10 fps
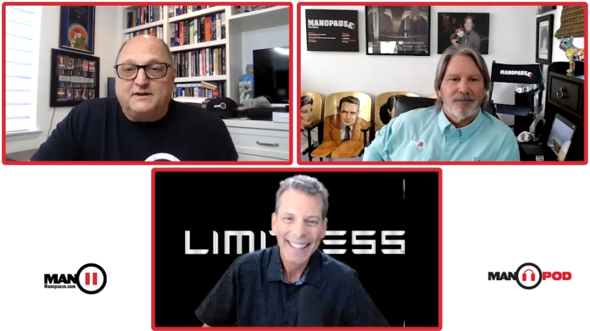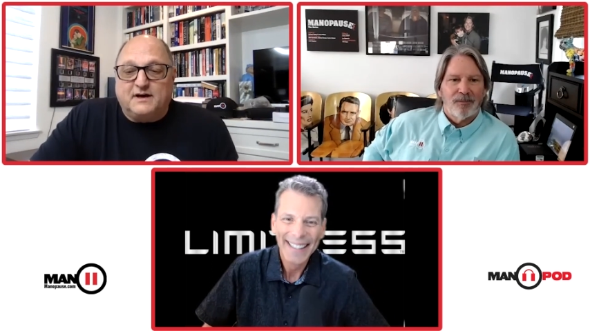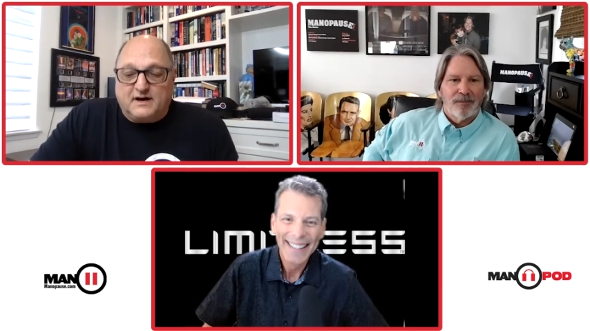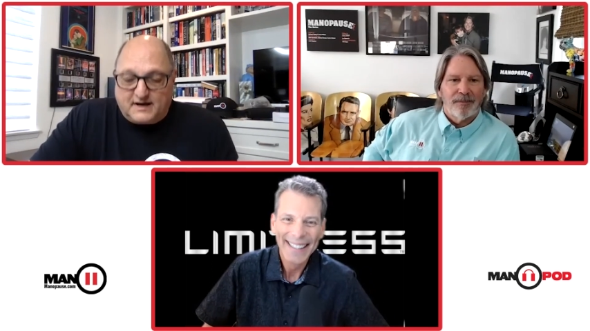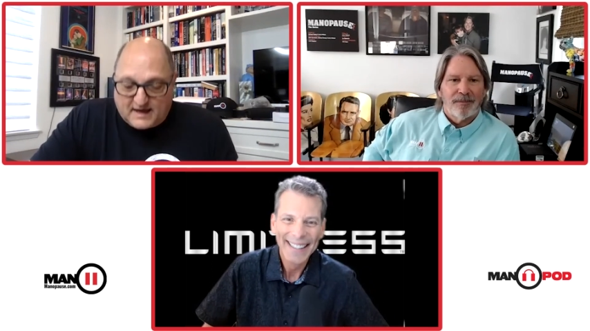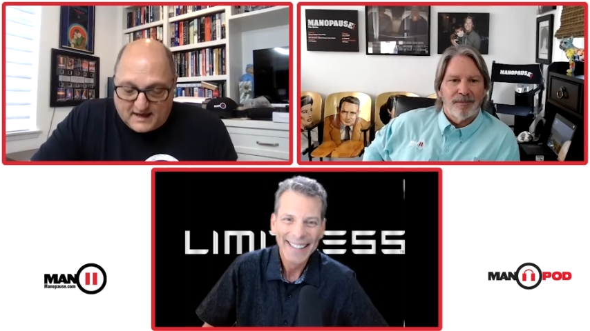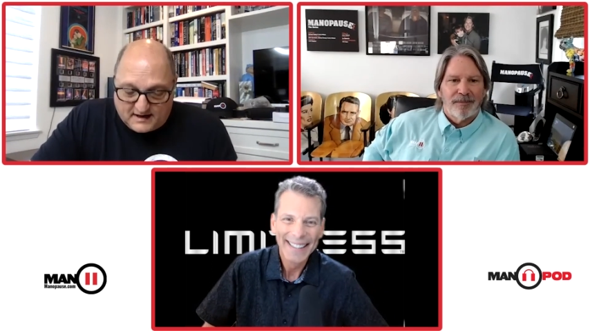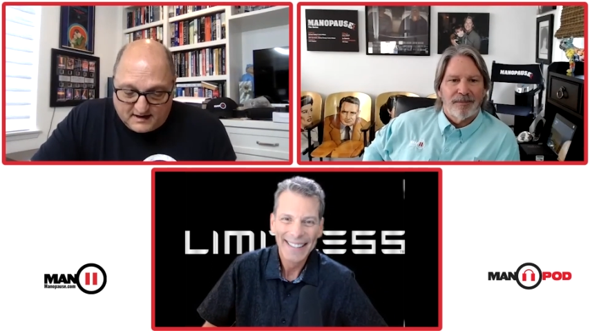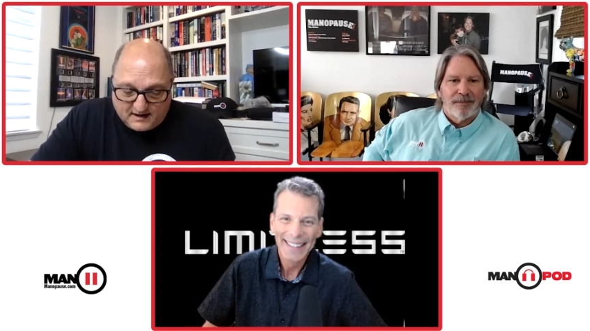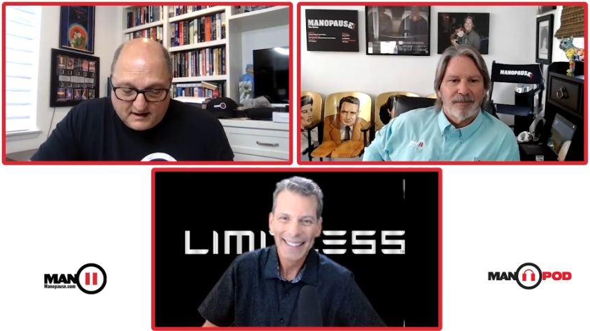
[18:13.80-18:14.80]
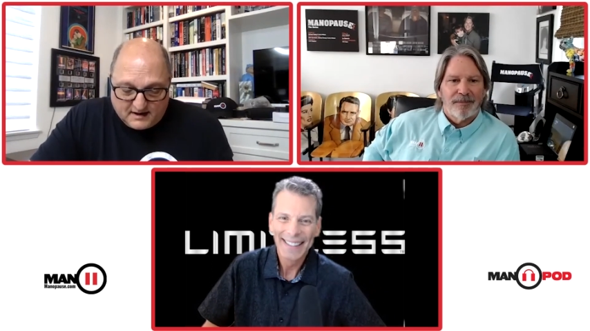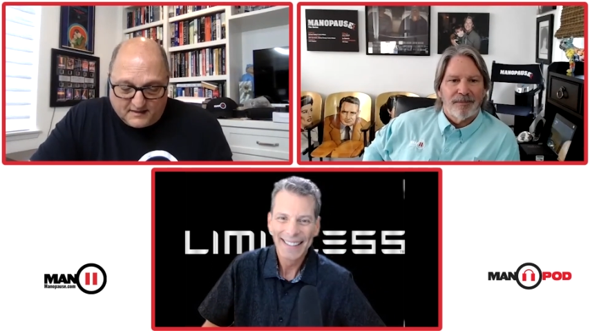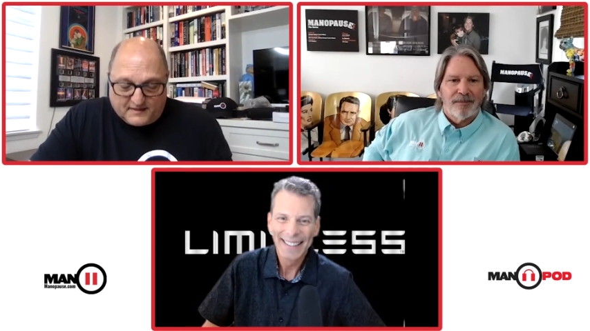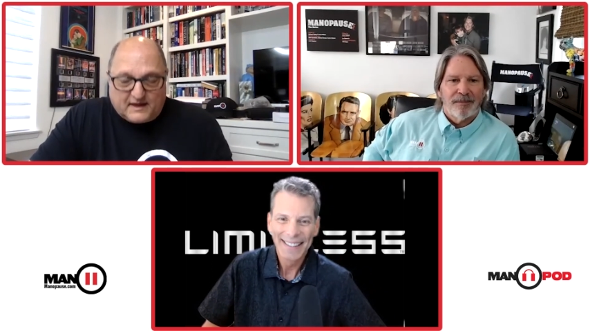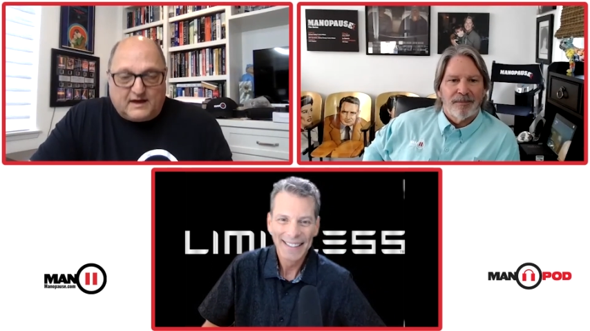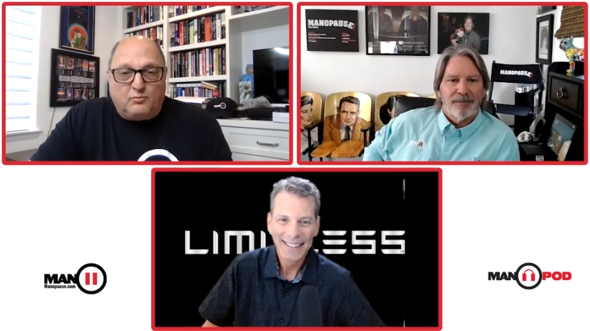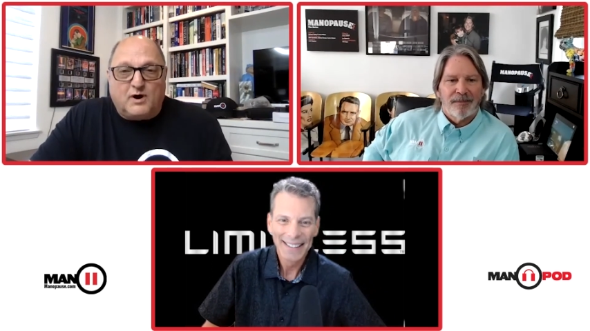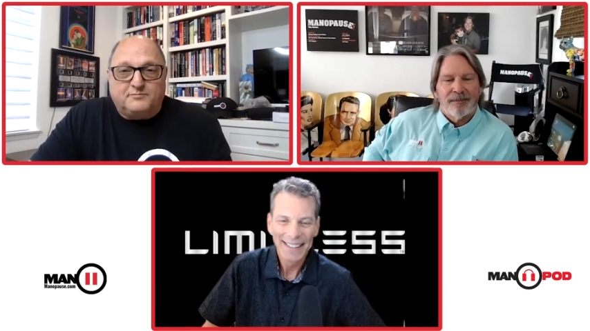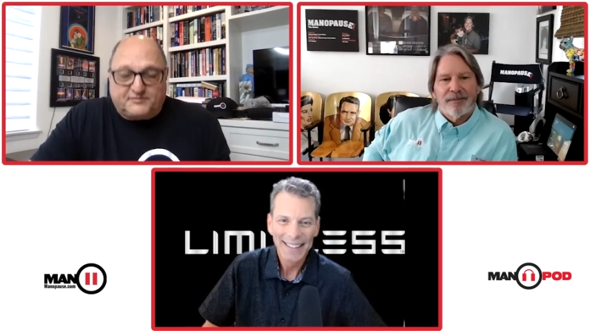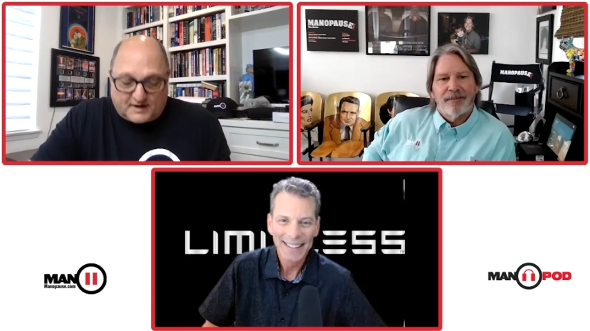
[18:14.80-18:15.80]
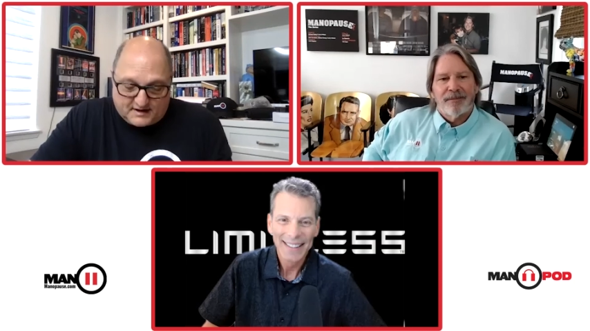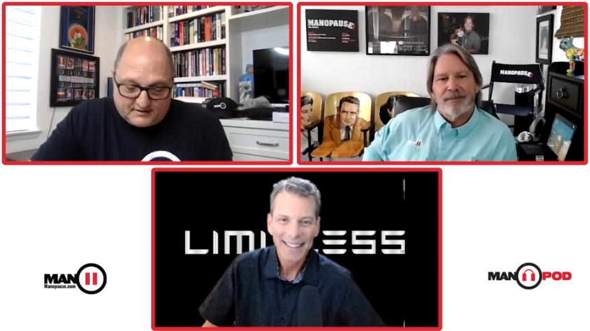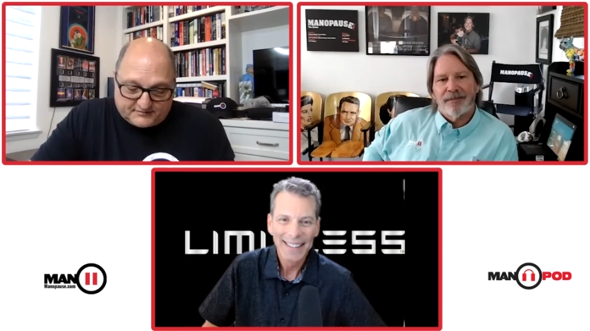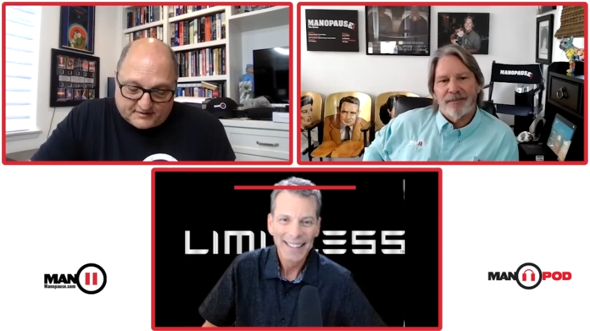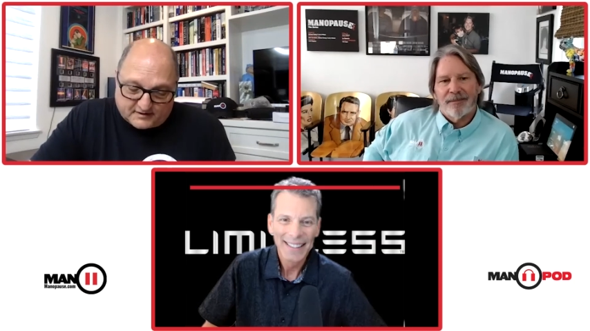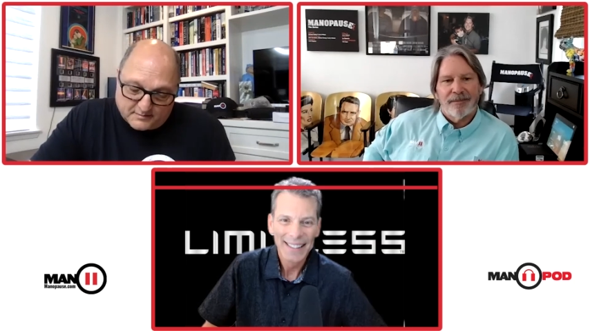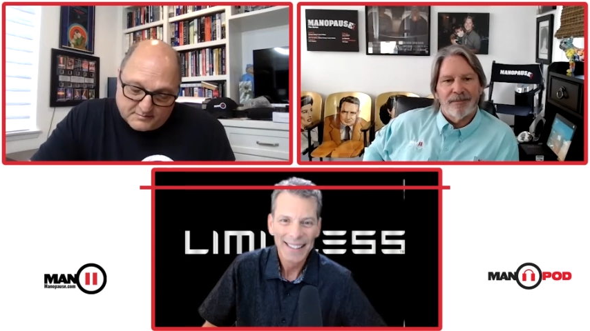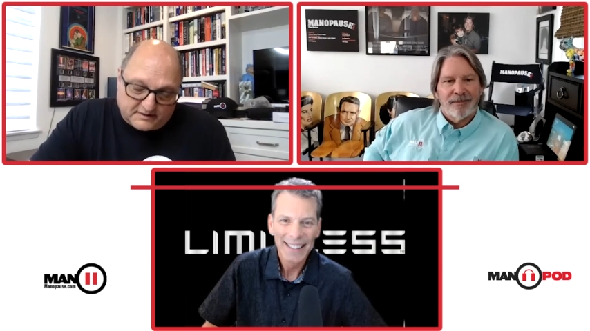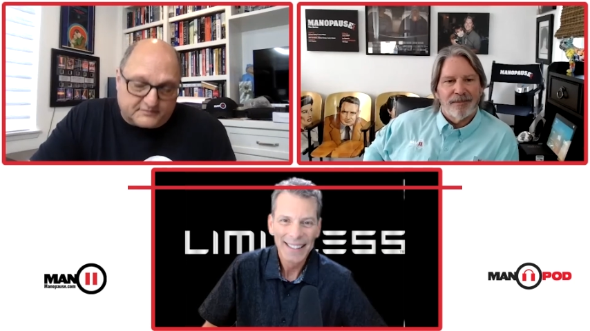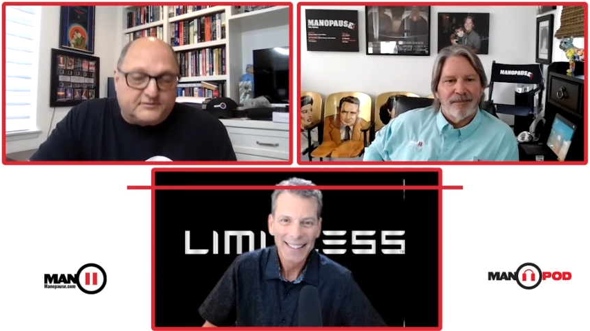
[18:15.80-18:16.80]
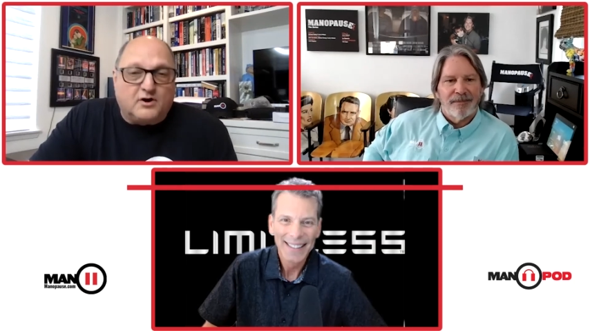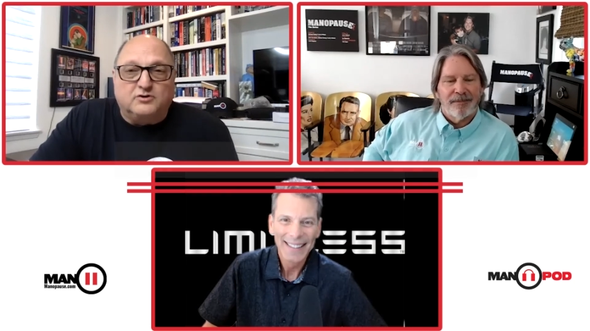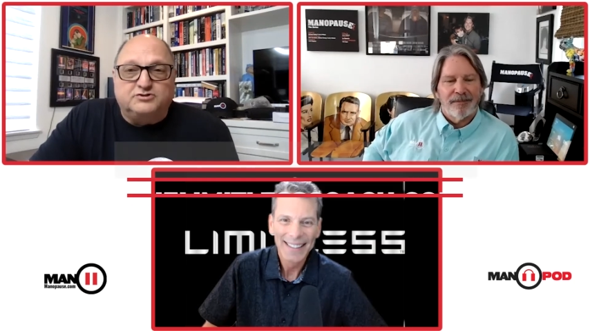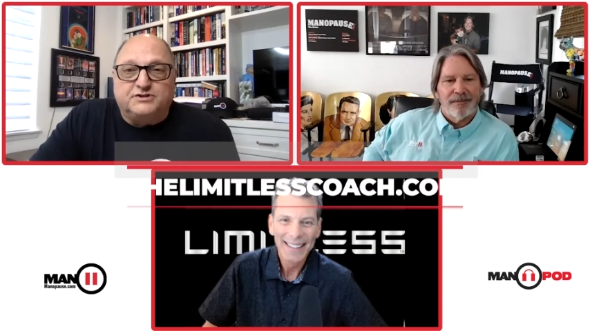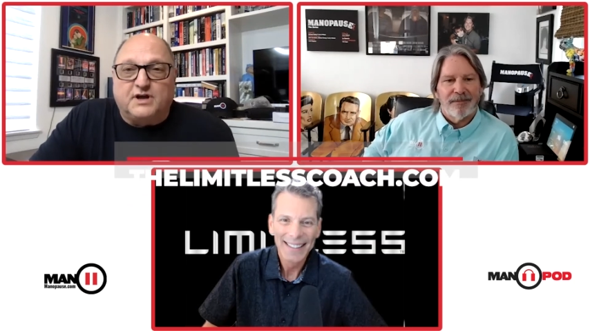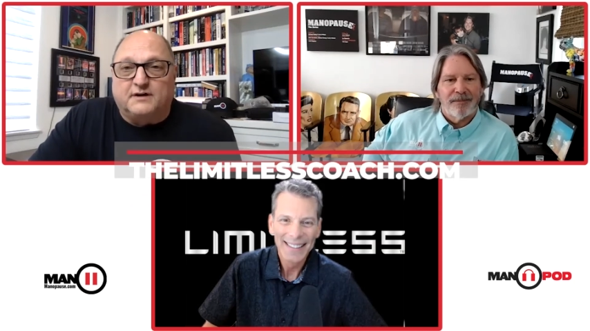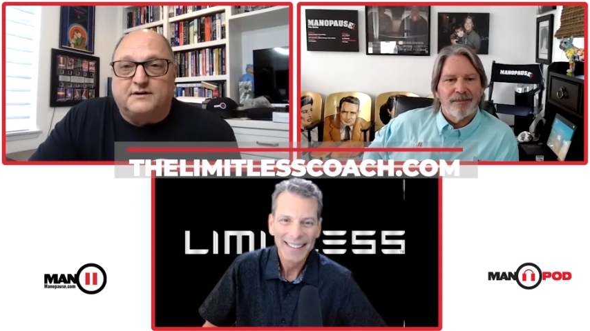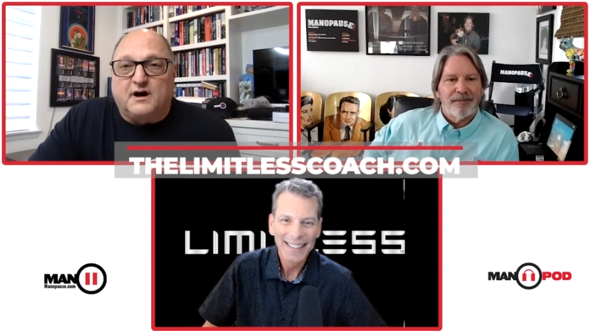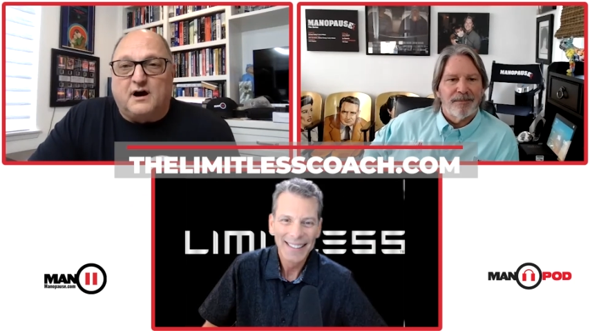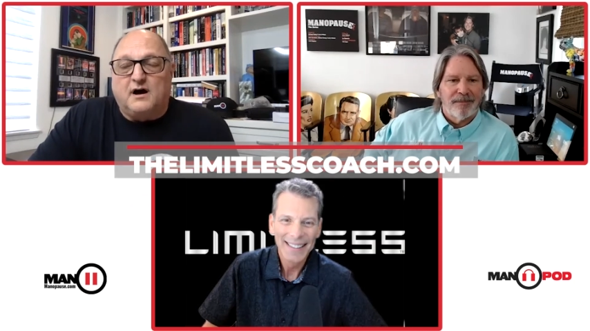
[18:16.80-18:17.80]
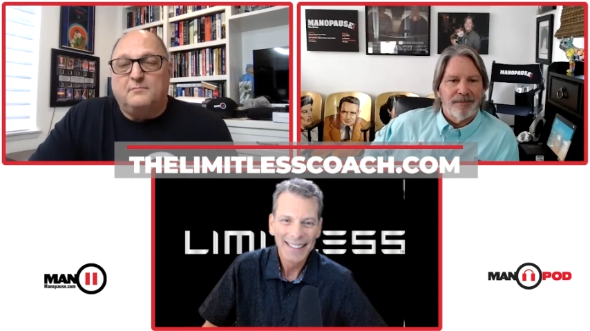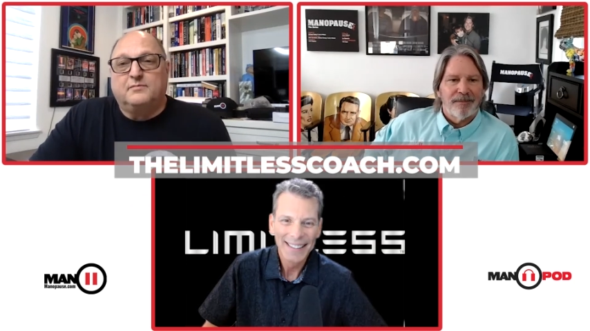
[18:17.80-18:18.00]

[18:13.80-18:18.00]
Speaker 1: uh, again, the website is thelimitlesscoach.com.